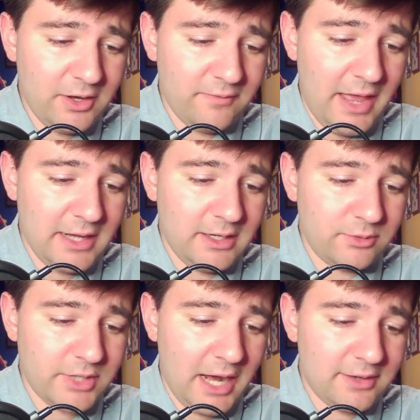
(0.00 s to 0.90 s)
event. It
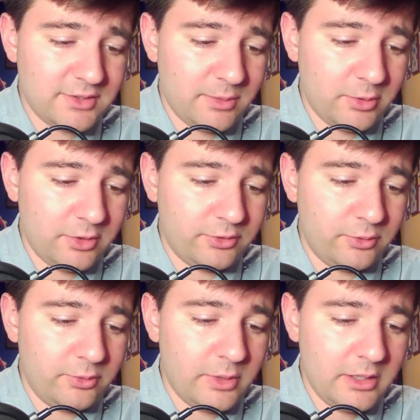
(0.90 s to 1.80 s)
was kind of similar
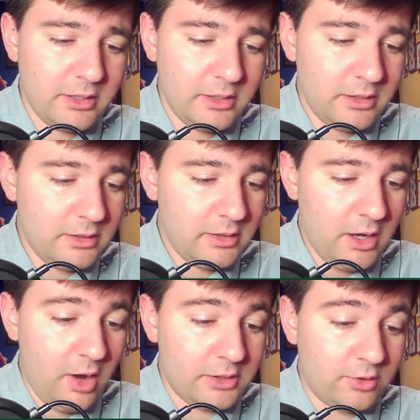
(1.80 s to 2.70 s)
to,
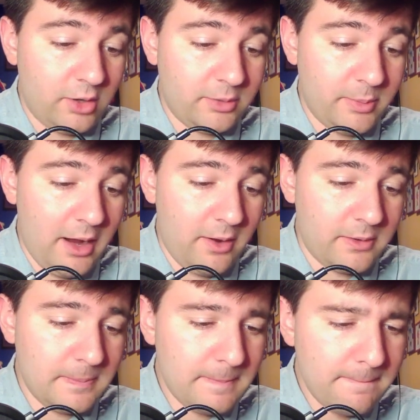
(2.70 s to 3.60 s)
oh, he talked about.
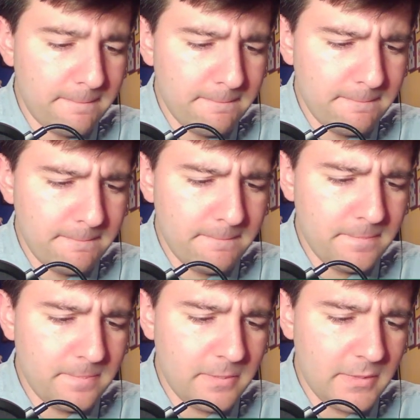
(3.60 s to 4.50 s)

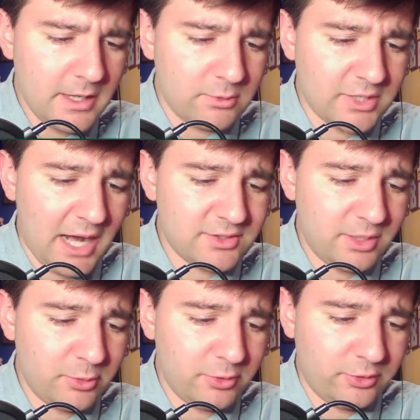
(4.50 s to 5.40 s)
It was kind of
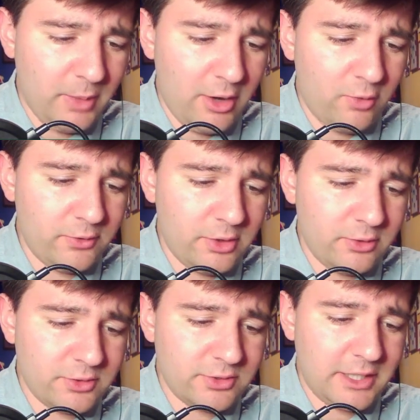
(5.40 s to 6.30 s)
similar to my
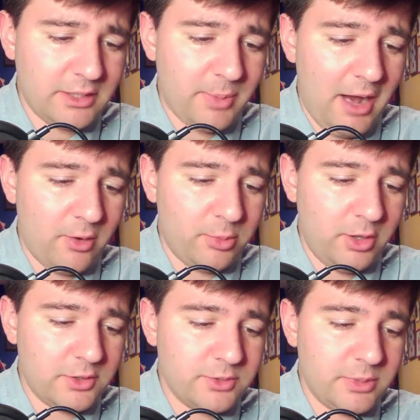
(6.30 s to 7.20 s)
overdose, just like the power
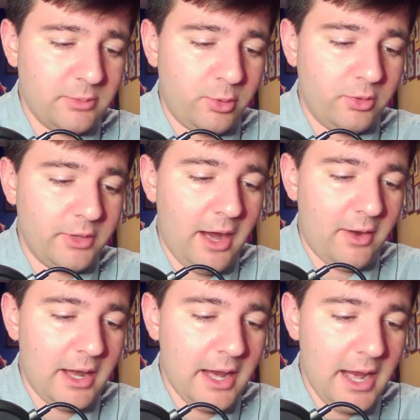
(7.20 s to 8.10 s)
plug just being pulled
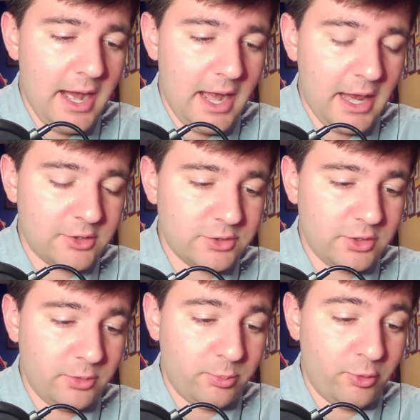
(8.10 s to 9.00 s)
out, and I just
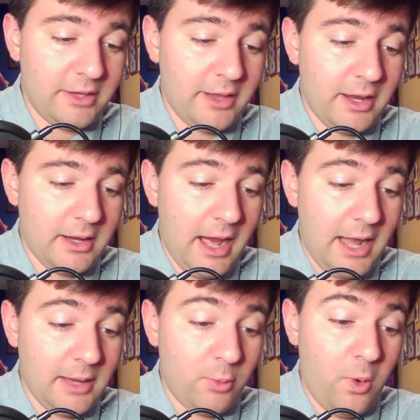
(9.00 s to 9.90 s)
couldn't breathe
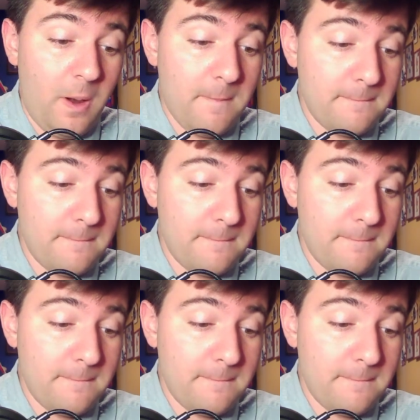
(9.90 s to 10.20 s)
anymore.